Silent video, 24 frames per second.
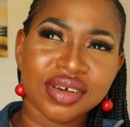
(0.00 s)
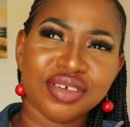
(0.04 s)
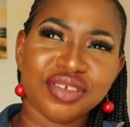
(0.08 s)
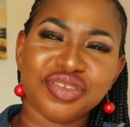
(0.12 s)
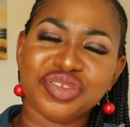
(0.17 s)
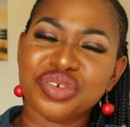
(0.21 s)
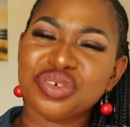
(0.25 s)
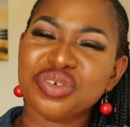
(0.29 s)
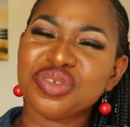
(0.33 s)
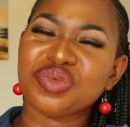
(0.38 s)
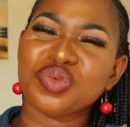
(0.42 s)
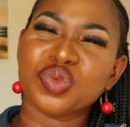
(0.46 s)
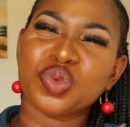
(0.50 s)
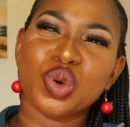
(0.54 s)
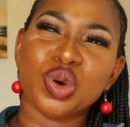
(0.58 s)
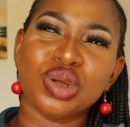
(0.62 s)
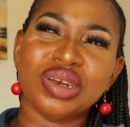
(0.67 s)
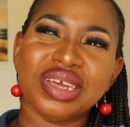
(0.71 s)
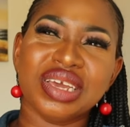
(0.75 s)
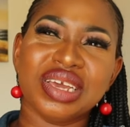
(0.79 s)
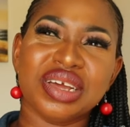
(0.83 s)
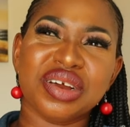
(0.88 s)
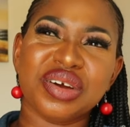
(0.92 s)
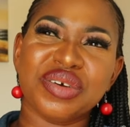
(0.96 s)
it's just
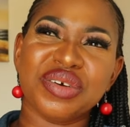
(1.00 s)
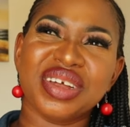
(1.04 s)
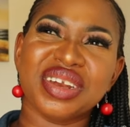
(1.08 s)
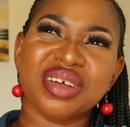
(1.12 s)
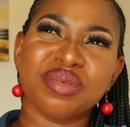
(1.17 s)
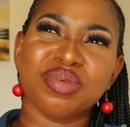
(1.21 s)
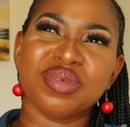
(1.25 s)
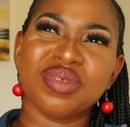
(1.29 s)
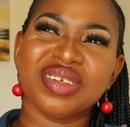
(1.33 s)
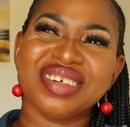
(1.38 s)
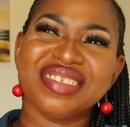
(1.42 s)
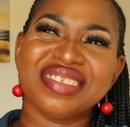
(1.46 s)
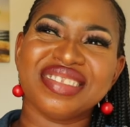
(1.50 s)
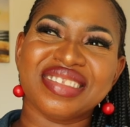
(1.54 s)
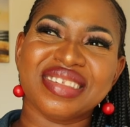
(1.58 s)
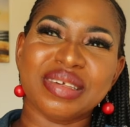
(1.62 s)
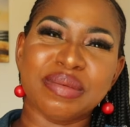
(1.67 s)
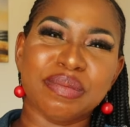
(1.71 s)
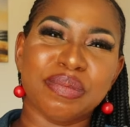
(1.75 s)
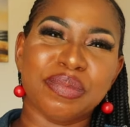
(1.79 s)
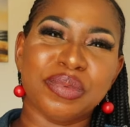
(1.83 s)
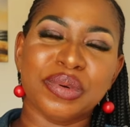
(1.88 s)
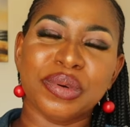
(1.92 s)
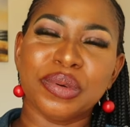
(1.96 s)
one incredibly
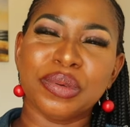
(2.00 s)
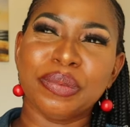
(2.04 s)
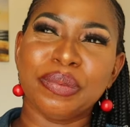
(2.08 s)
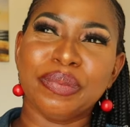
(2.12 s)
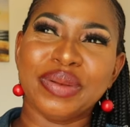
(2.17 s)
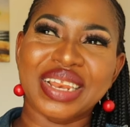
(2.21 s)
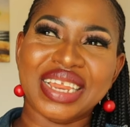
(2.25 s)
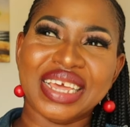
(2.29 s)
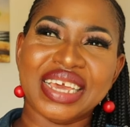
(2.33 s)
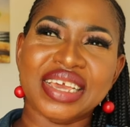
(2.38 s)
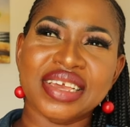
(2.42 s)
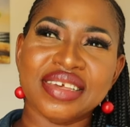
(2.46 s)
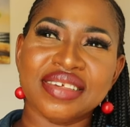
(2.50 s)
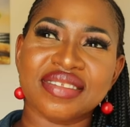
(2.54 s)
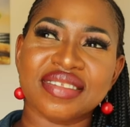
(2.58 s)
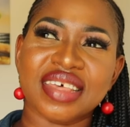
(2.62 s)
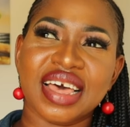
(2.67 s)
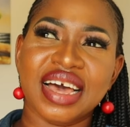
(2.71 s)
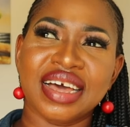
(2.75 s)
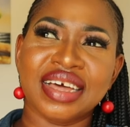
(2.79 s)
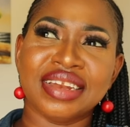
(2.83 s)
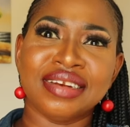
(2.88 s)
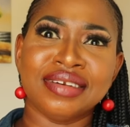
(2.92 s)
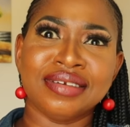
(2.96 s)
simple
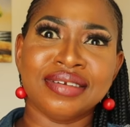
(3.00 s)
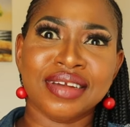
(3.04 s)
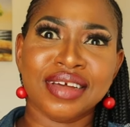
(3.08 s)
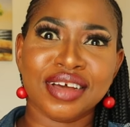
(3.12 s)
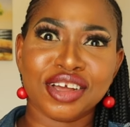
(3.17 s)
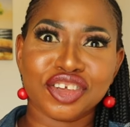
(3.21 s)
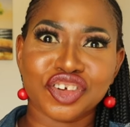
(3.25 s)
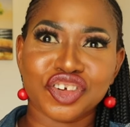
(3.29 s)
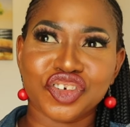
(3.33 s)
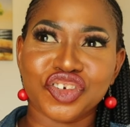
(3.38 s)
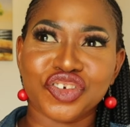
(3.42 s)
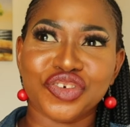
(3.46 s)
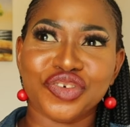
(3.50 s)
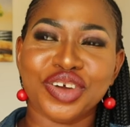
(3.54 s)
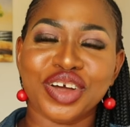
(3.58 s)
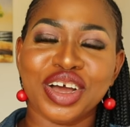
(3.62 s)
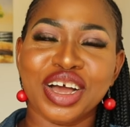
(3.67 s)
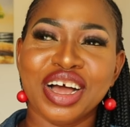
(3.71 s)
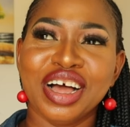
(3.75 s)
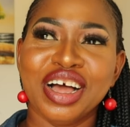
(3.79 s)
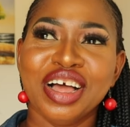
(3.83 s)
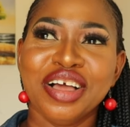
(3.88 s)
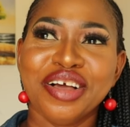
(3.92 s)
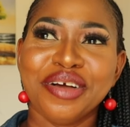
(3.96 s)
place and
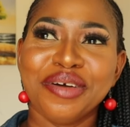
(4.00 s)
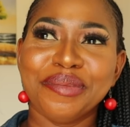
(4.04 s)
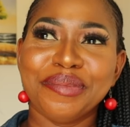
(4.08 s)
natural